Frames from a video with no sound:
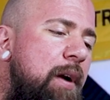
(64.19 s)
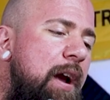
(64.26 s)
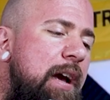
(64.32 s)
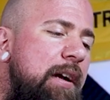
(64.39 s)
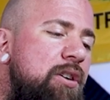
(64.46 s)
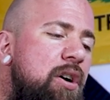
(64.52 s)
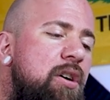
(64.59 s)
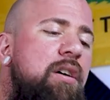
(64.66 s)

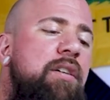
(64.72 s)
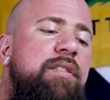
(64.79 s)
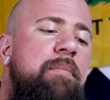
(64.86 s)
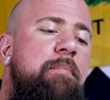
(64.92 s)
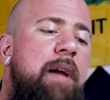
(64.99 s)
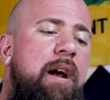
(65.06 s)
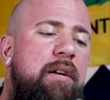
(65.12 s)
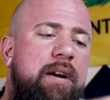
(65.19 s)
brand called
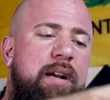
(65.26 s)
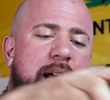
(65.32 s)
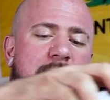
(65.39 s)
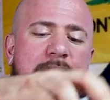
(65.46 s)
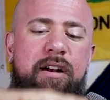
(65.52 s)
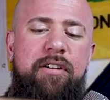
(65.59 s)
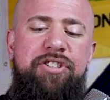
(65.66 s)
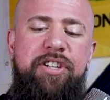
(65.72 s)
Merica
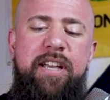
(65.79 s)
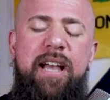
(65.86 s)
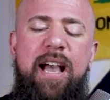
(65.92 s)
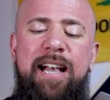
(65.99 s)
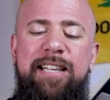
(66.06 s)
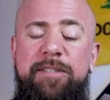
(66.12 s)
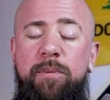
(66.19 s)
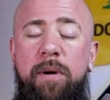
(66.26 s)
Energy,
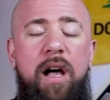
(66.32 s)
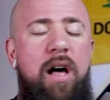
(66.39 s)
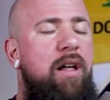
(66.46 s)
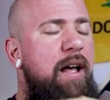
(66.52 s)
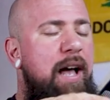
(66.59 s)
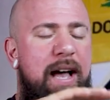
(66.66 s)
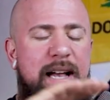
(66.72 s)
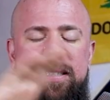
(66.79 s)
as
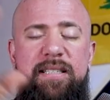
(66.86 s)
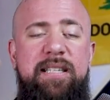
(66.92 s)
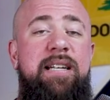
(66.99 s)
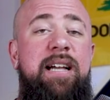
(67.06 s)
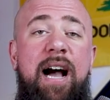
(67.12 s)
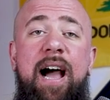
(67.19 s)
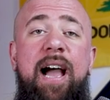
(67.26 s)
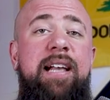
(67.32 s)
well as the
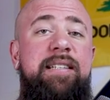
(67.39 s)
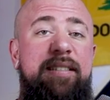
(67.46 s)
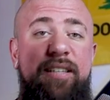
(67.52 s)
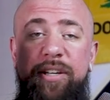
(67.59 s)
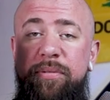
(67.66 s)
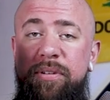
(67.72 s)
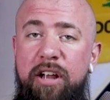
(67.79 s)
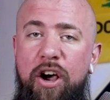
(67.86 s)
guys
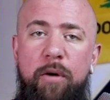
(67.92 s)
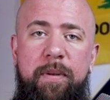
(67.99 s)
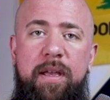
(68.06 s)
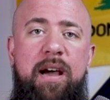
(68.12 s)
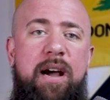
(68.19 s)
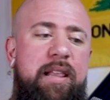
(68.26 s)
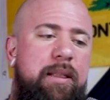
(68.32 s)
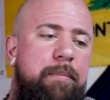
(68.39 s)
that you know
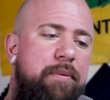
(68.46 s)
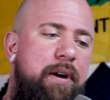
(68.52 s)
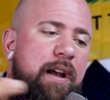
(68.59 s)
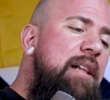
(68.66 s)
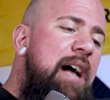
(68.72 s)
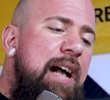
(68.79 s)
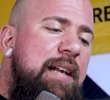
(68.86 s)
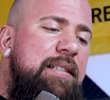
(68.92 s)
behind the
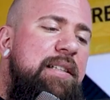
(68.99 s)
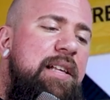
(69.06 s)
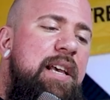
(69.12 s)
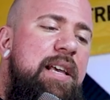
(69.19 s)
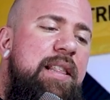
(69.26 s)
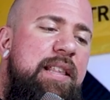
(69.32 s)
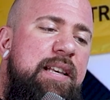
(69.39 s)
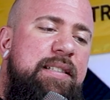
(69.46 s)
brand.
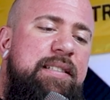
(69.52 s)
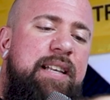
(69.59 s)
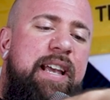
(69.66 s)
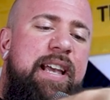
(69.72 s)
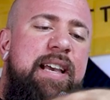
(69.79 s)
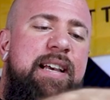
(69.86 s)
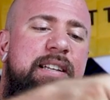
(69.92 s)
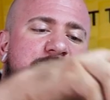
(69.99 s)
Lastly, this
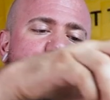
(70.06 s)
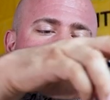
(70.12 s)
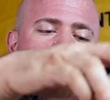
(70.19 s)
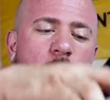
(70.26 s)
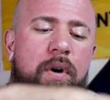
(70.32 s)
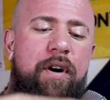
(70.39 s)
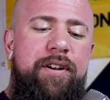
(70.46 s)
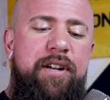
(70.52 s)
is
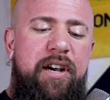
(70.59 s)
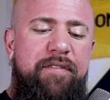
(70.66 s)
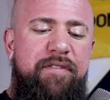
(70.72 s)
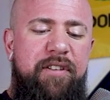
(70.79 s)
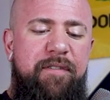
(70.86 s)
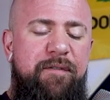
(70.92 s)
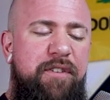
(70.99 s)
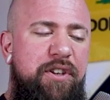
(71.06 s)
one
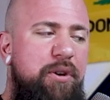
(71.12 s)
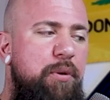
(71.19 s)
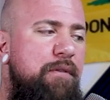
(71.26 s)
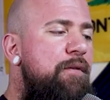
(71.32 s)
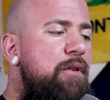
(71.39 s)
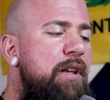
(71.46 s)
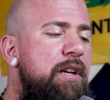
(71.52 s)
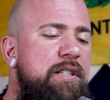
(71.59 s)
of the few
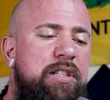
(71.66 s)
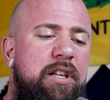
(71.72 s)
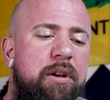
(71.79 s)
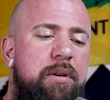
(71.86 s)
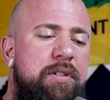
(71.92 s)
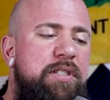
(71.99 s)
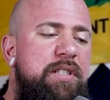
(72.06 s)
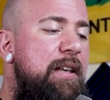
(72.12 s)
fully
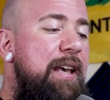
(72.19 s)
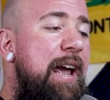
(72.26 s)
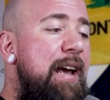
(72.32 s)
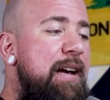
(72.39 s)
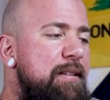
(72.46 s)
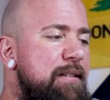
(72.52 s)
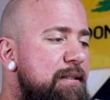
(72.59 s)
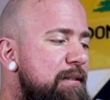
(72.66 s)
disclosed
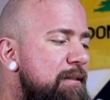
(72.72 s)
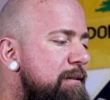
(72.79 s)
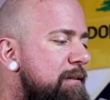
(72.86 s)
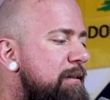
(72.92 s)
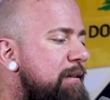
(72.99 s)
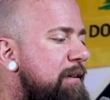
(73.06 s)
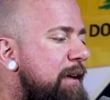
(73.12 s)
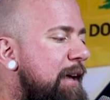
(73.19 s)
cans
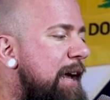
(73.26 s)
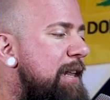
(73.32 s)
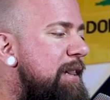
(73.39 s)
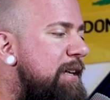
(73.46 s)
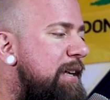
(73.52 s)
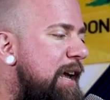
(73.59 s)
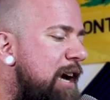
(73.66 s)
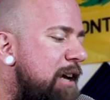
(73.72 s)
in
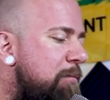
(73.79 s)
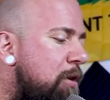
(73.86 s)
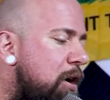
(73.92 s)
the can